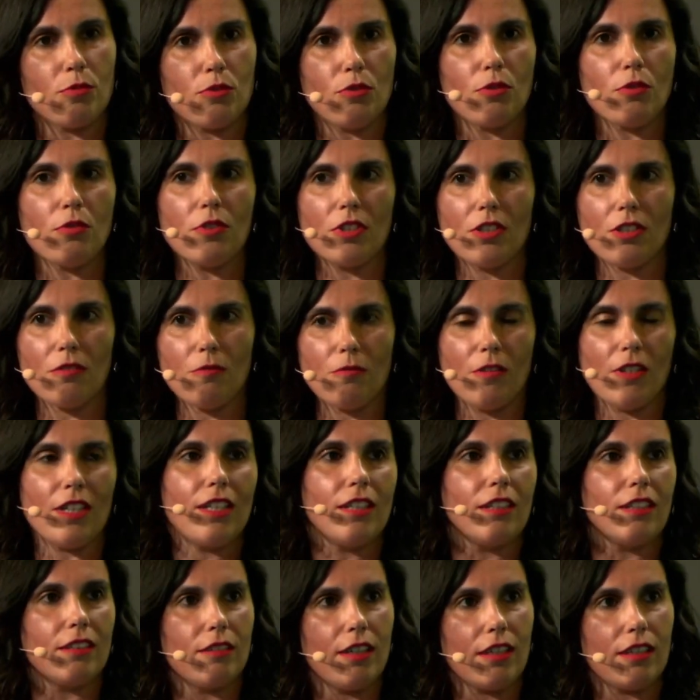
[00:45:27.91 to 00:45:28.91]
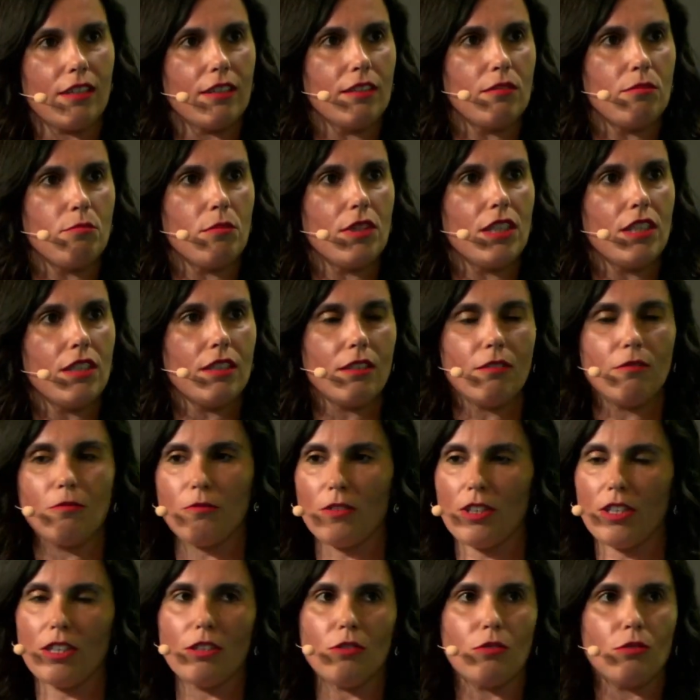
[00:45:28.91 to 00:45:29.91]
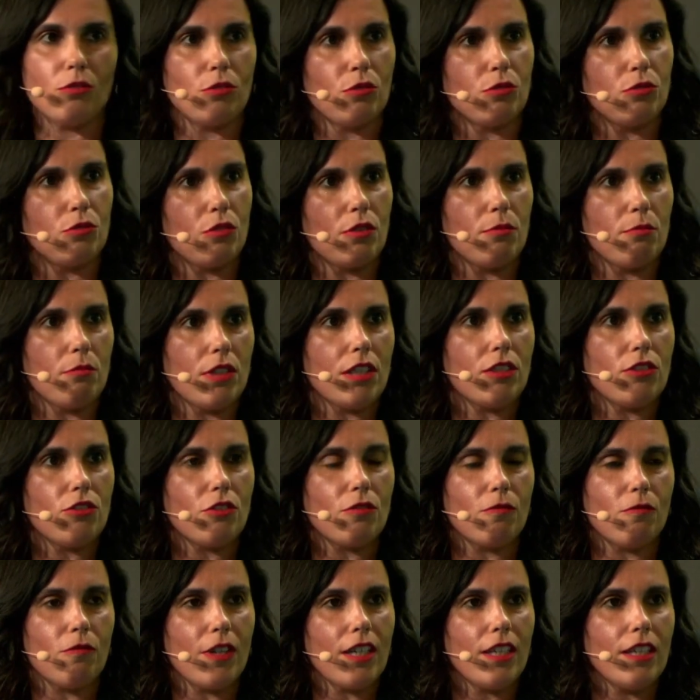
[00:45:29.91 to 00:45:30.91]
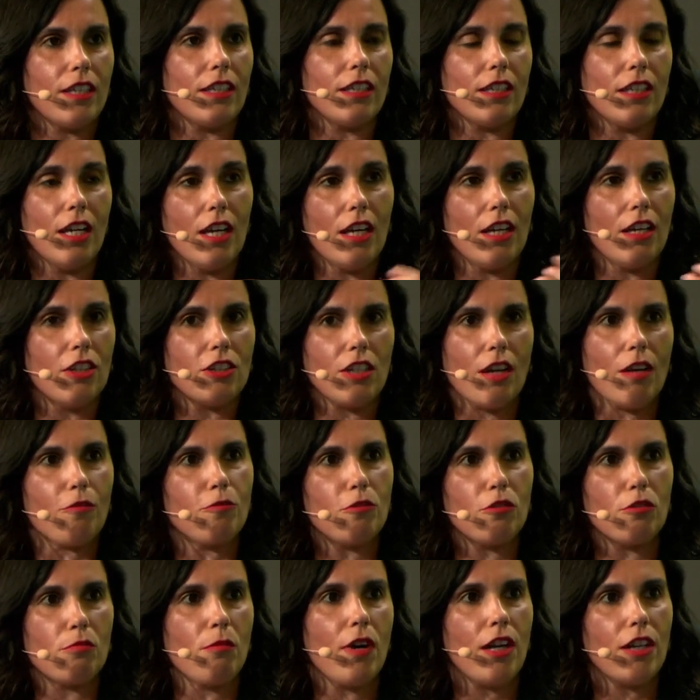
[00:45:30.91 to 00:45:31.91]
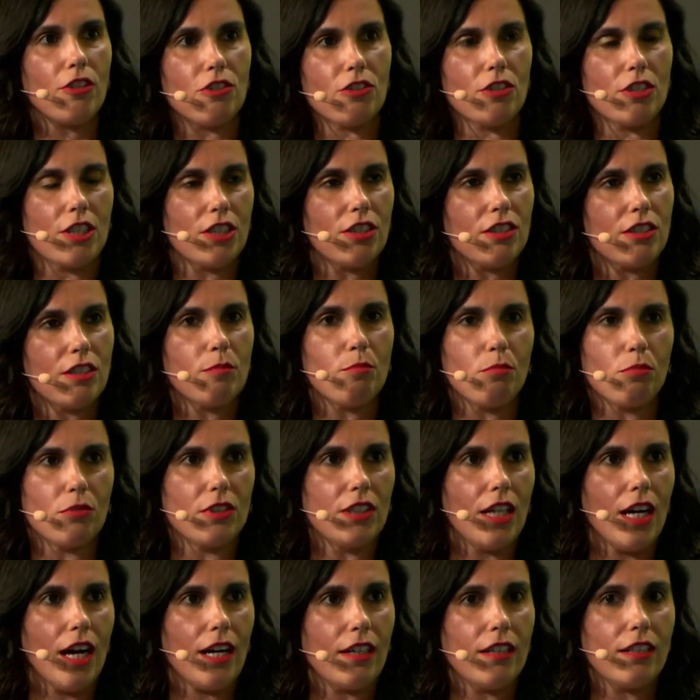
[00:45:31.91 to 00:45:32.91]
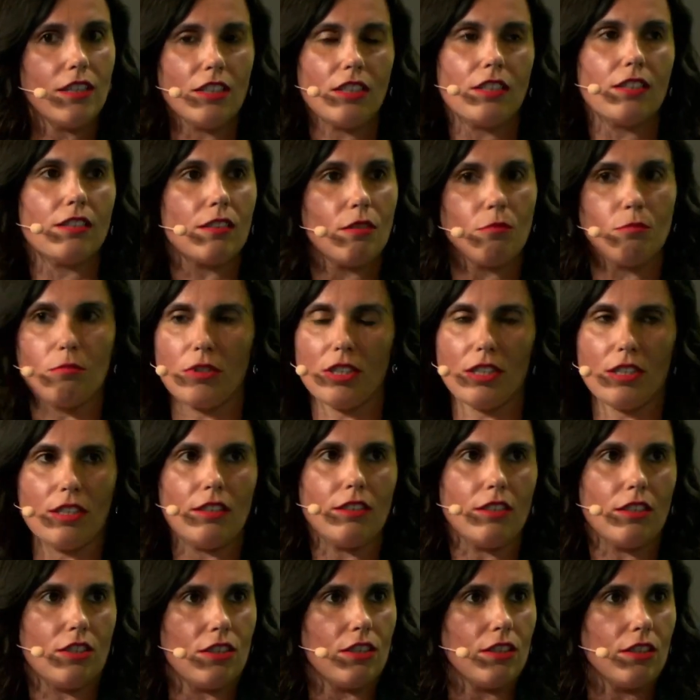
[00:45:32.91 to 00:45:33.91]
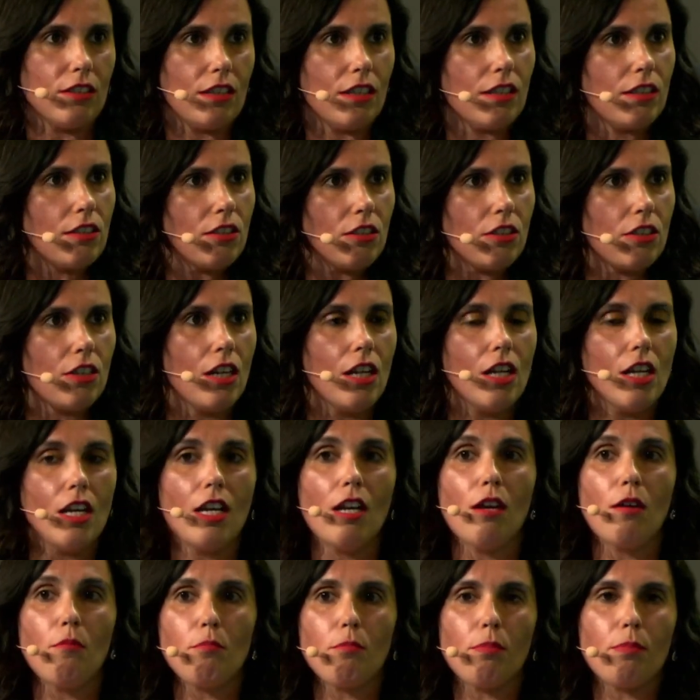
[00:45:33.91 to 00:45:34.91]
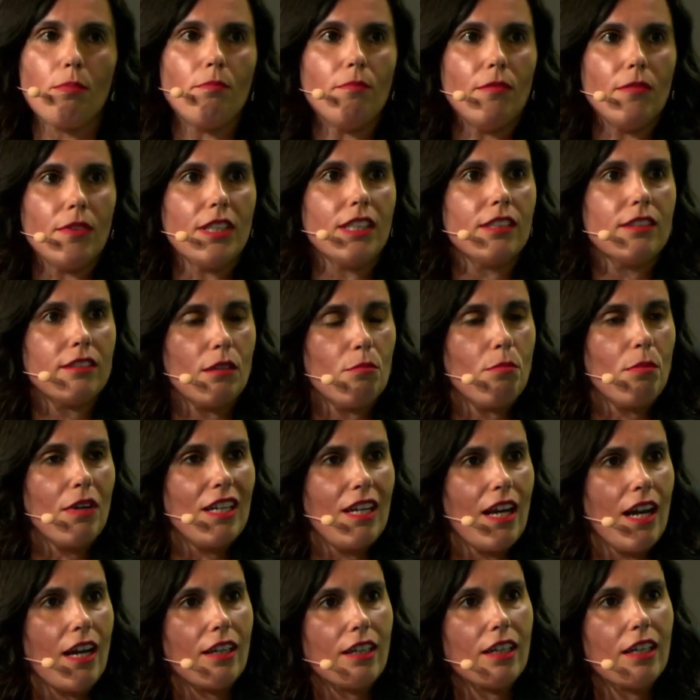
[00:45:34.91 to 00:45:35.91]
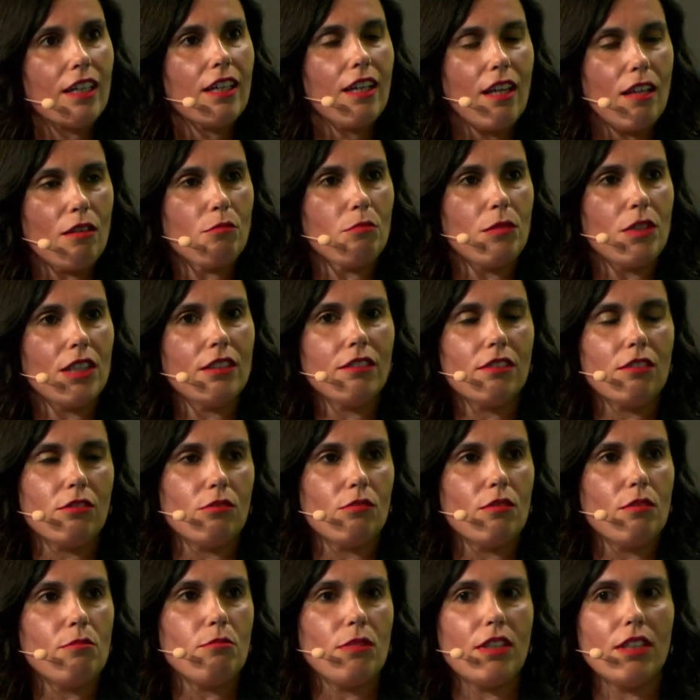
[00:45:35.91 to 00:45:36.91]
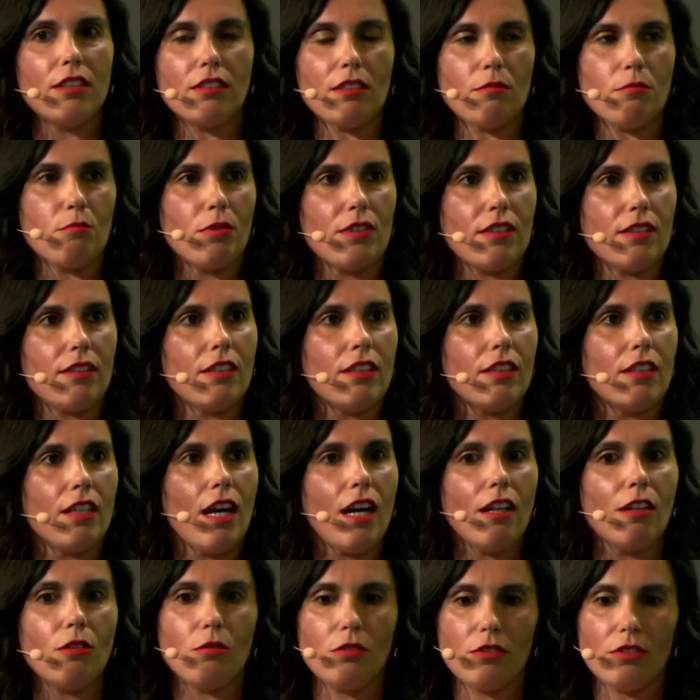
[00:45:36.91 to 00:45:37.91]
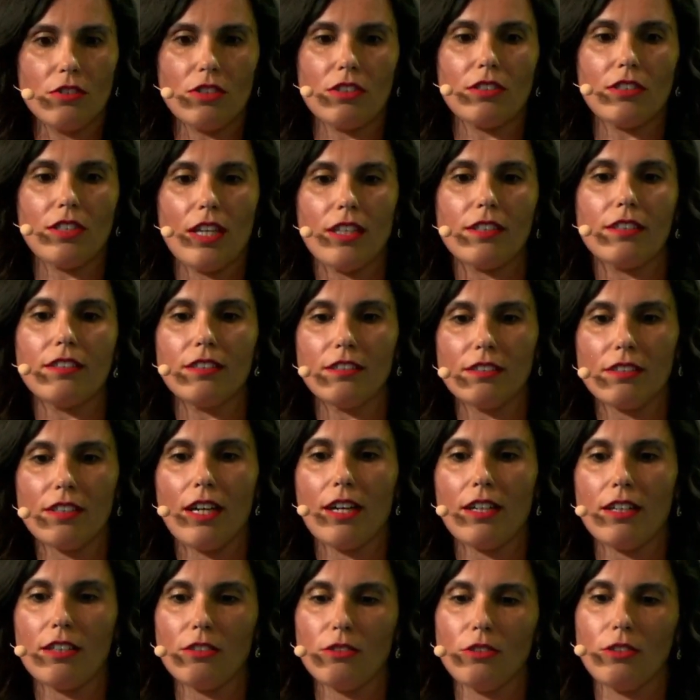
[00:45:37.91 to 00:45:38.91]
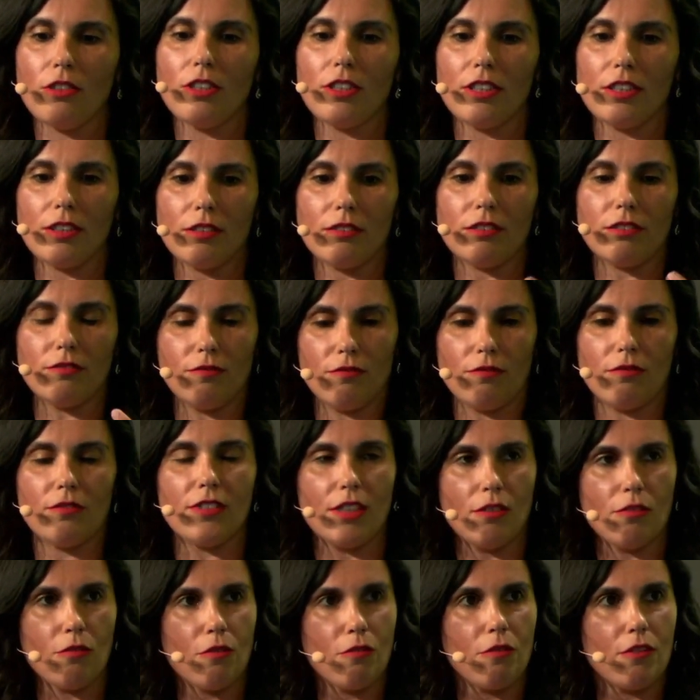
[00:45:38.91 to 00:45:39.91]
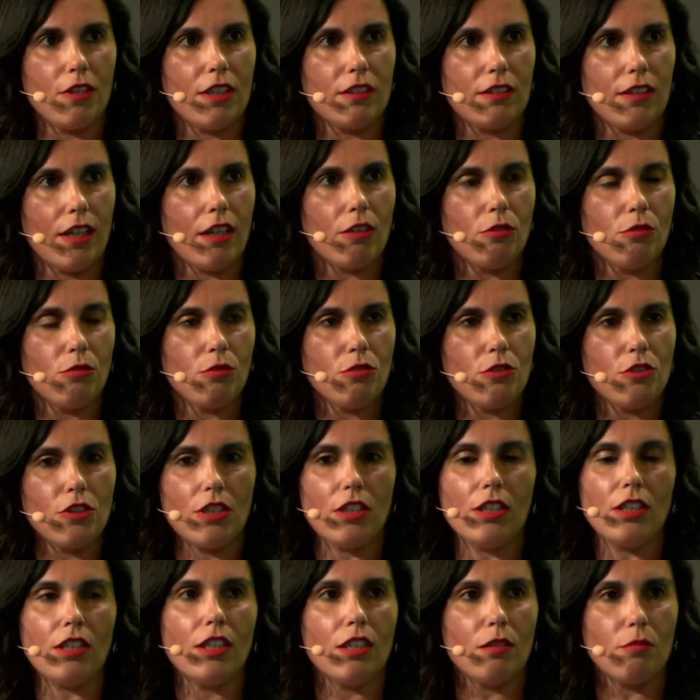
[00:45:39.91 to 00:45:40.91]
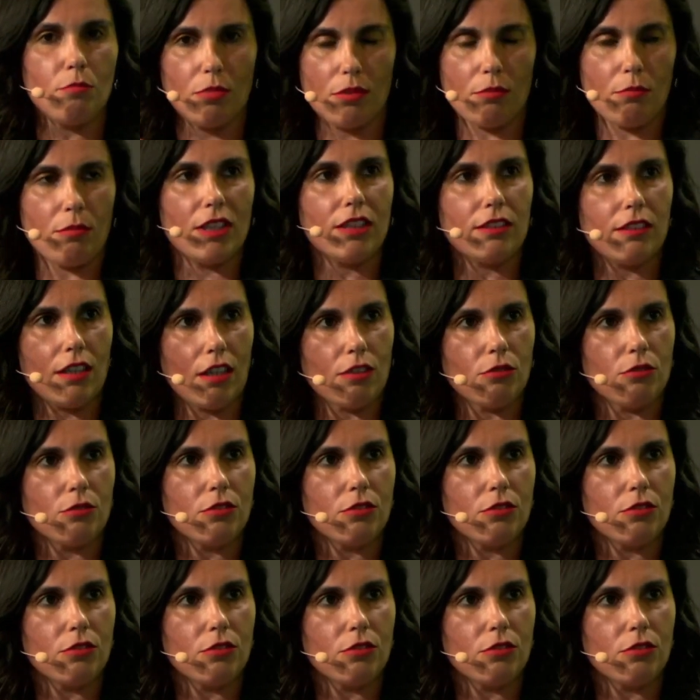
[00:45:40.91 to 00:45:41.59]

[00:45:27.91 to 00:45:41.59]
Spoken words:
And sometimes we have people from the academic world with a PhD, and they have training in this area, and they are working in a business environment